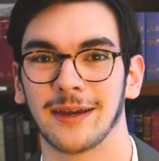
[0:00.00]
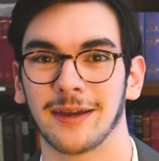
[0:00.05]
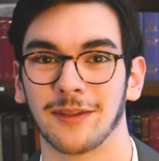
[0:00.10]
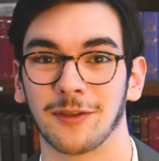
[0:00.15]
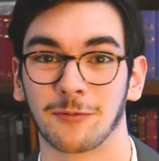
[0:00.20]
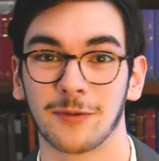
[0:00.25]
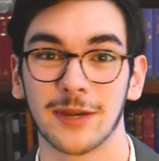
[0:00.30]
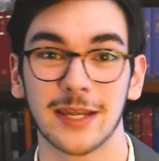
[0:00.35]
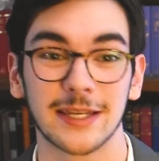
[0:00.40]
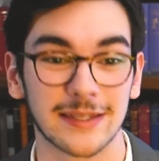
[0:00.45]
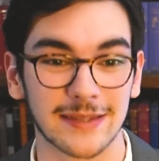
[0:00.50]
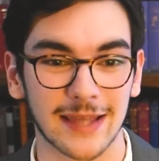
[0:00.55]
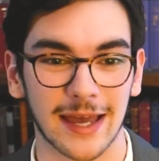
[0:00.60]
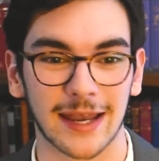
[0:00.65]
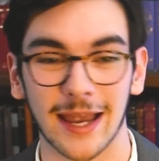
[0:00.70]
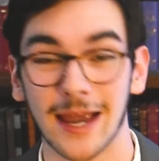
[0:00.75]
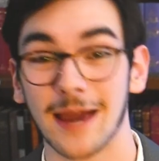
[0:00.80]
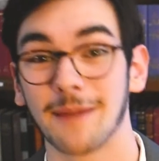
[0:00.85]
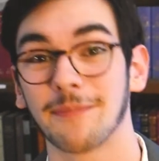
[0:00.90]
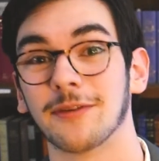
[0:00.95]
The reason that
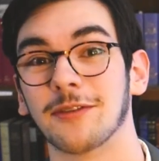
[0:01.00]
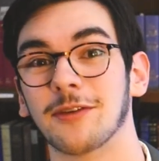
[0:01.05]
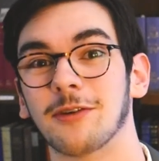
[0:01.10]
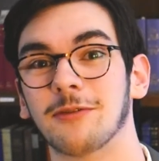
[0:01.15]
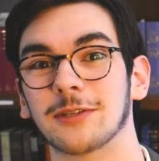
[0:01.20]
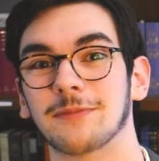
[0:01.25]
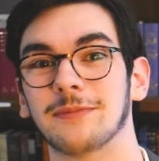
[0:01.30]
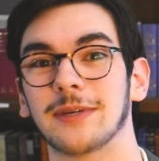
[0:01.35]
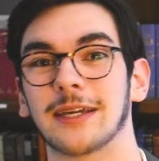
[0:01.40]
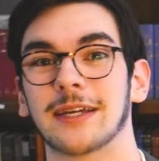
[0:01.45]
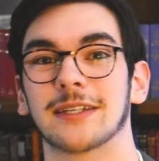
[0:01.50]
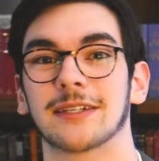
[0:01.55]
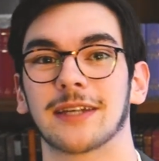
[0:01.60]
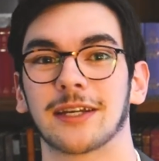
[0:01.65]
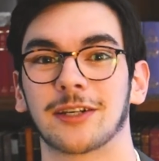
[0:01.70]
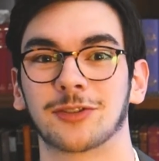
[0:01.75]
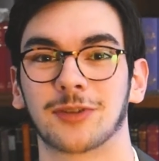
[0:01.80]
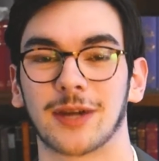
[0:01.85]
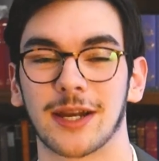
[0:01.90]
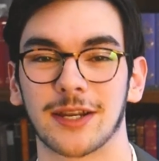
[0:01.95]
happened, though, is because
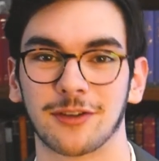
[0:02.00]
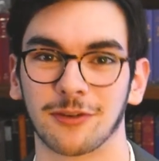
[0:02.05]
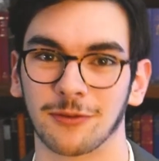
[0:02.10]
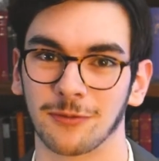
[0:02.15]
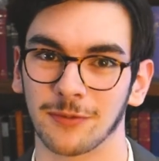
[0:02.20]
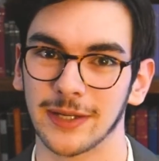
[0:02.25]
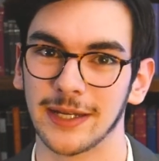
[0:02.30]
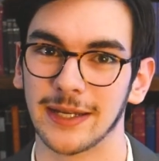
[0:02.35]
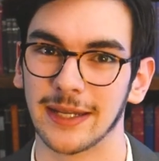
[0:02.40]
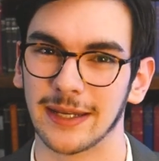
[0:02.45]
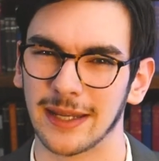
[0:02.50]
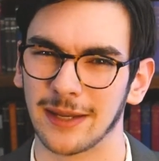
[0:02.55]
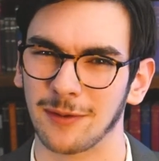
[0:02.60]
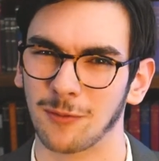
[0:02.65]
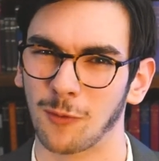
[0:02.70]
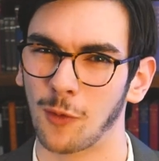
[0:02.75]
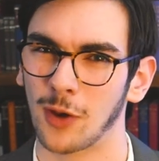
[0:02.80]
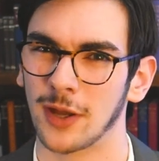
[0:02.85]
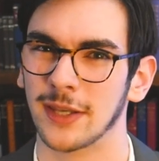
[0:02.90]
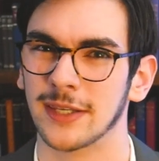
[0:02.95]
I tried to read it
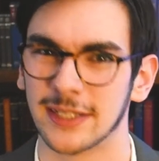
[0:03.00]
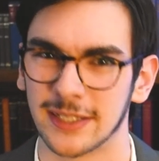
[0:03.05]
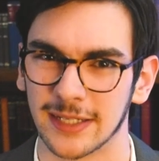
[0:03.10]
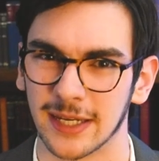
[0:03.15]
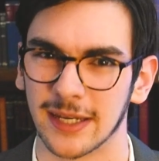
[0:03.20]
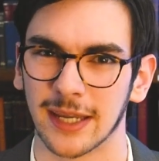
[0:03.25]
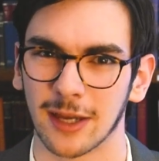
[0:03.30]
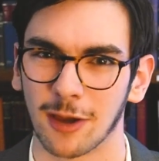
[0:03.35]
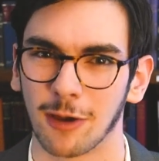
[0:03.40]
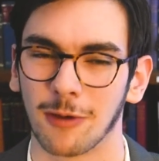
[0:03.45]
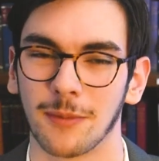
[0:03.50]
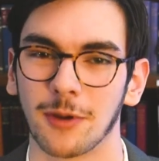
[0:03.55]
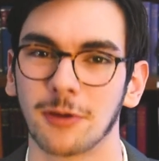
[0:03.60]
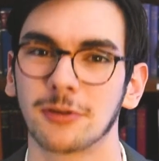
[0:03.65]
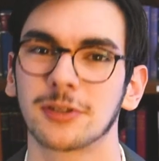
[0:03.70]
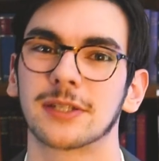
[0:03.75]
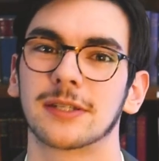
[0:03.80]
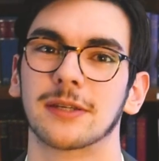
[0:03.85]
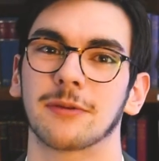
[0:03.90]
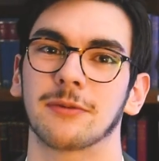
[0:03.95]
in one sitting almost.